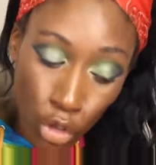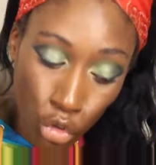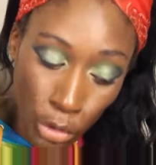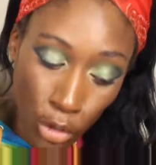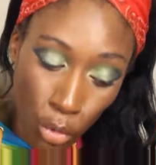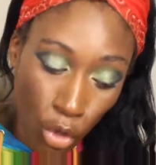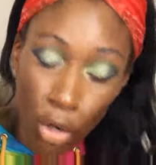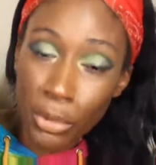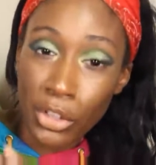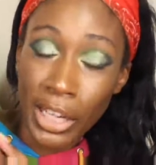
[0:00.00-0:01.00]
trio
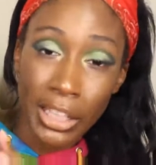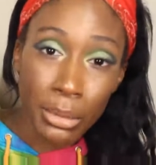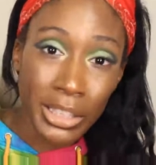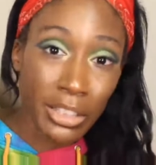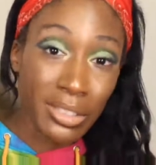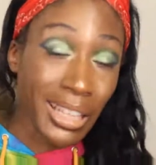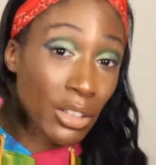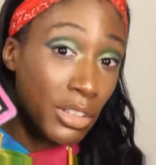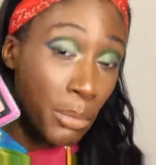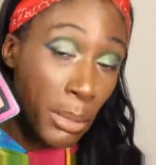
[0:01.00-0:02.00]
chrome and you're not good with liquid
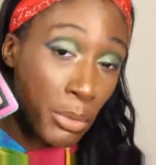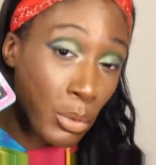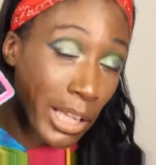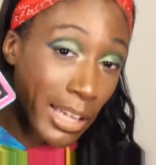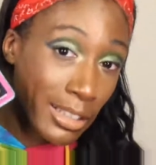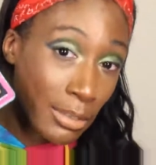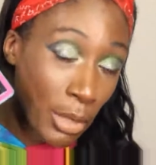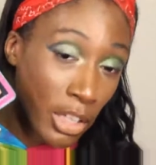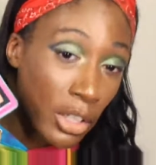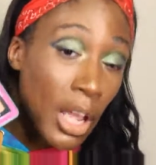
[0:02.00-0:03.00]
shadows and maybe you would like this
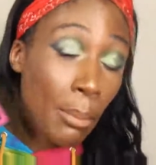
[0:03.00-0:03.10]
better